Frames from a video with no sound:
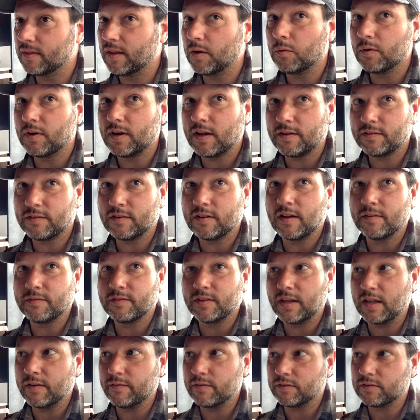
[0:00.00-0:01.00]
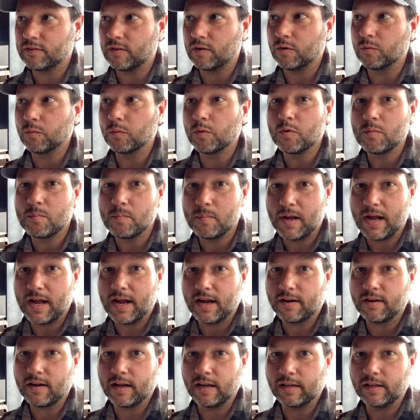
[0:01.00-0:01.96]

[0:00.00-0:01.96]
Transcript: they were nice enough to give us our room back,